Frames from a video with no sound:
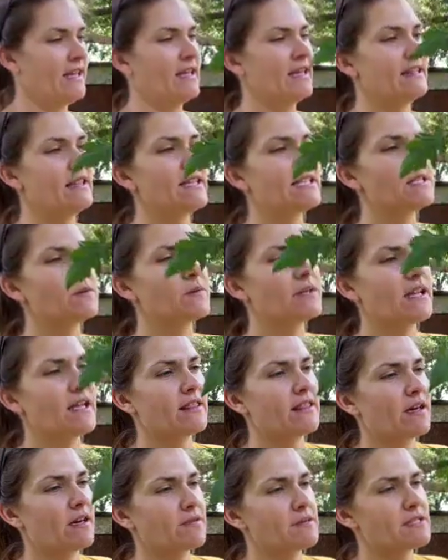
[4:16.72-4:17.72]
this one I
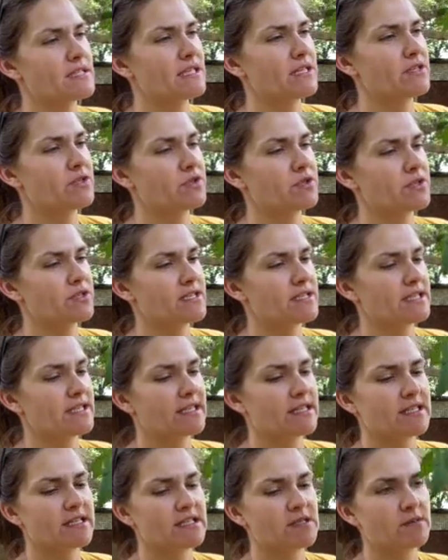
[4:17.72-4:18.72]
thought was
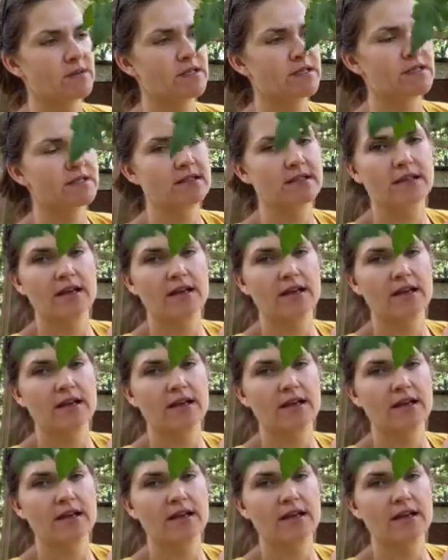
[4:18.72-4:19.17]
interesting. This was